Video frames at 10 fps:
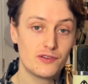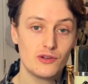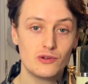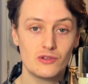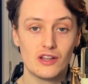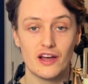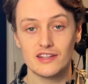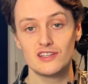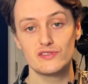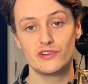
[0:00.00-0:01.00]
you like
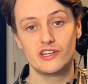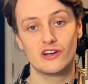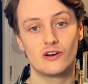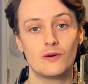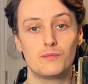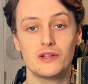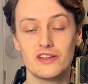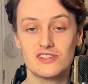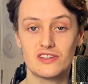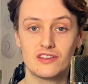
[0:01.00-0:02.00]
this video,
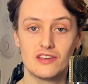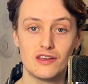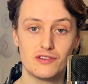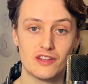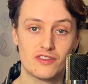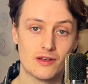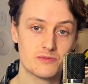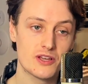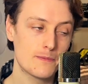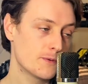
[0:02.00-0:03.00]
please give it a thumbs
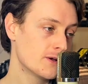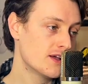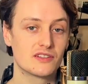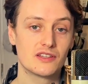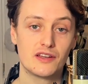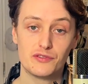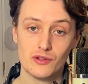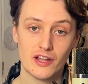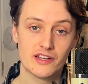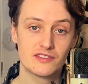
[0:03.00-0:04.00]
up. If you
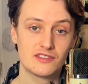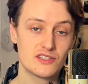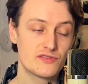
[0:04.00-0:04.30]
liked this